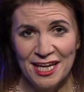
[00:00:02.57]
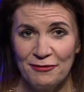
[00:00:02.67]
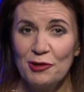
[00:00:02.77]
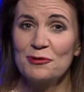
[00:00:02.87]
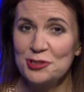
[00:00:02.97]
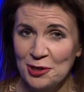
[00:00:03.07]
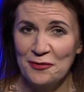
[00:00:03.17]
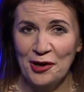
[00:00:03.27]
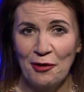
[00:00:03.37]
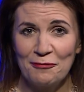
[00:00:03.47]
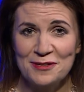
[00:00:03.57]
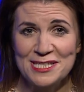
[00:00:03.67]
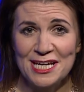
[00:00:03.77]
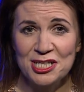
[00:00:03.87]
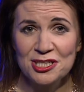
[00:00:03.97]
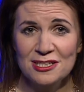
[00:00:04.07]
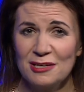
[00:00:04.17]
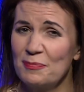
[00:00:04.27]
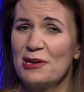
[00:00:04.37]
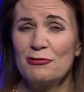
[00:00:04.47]
If you enjoy the conversation,
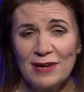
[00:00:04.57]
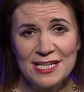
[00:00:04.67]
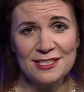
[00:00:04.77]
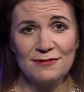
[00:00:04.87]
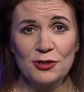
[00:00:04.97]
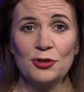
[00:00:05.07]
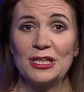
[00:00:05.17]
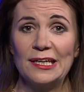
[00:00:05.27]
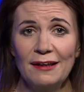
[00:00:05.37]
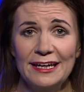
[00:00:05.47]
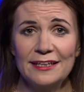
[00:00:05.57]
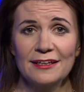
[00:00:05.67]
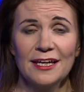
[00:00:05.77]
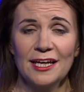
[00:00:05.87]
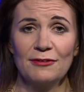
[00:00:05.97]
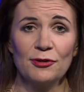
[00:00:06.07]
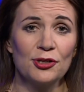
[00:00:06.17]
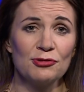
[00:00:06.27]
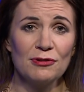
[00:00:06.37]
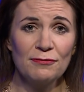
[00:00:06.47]
it'd be great if you could like, if you
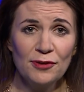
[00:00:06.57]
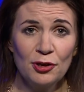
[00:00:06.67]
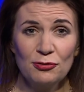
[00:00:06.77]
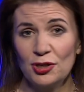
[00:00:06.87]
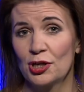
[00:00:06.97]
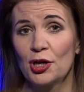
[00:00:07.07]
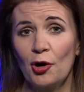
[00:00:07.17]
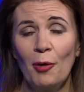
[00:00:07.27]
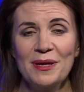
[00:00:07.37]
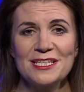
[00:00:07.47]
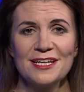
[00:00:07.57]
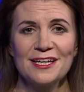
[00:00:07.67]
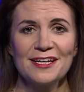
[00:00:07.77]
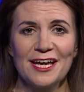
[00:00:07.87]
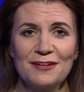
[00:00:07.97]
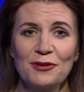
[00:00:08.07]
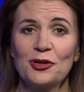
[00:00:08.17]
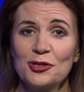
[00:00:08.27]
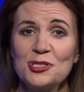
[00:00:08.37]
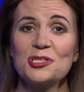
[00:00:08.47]
could review, you can comment, and if you
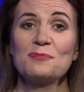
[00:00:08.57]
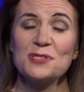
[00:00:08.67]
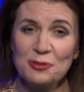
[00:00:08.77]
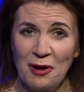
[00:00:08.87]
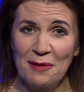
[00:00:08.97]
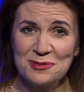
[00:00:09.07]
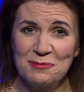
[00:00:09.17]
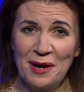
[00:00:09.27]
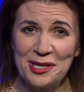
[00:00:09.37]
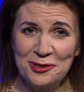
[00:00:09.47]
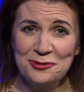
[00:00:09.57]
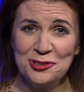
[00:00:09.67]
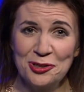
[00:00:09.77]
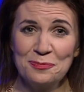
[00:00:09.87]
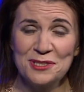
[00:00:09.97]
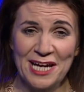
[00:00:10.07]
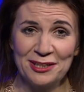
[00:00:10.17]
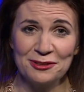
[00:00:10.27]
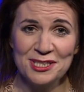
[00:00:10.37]
could subscribe to my YouTube channel.